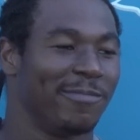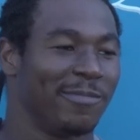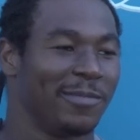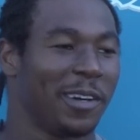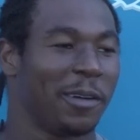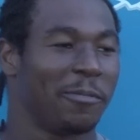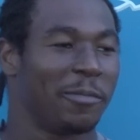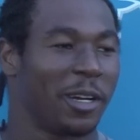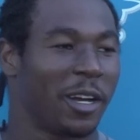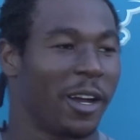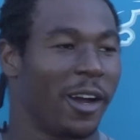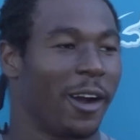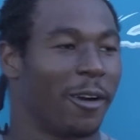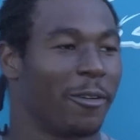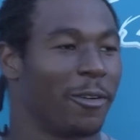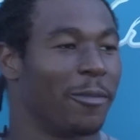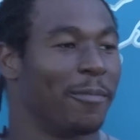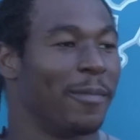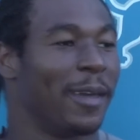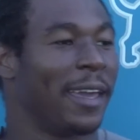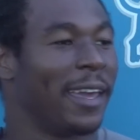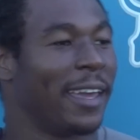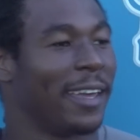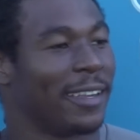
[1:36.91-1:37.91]
I'm a Gaara
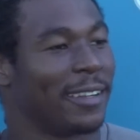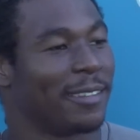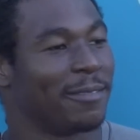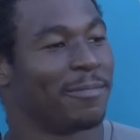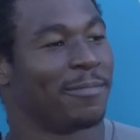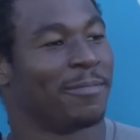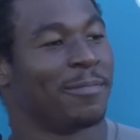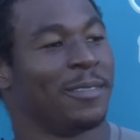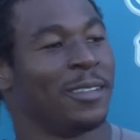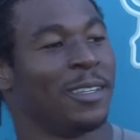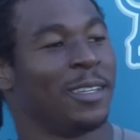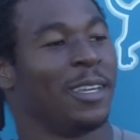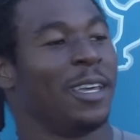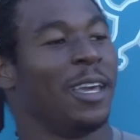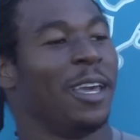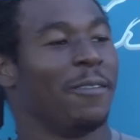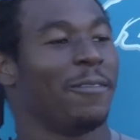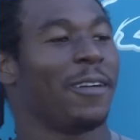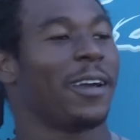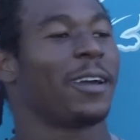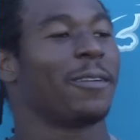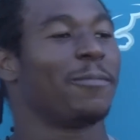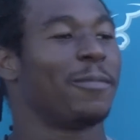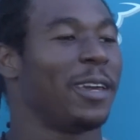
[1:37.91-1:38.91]
man.
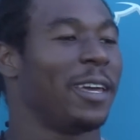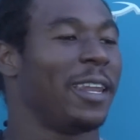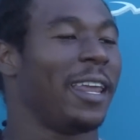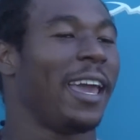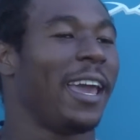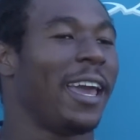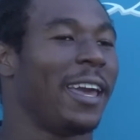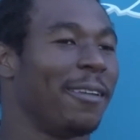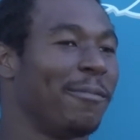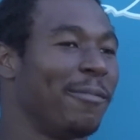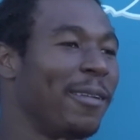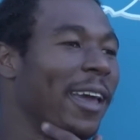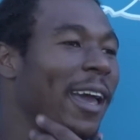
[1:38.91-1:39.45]
If I could be in an anime,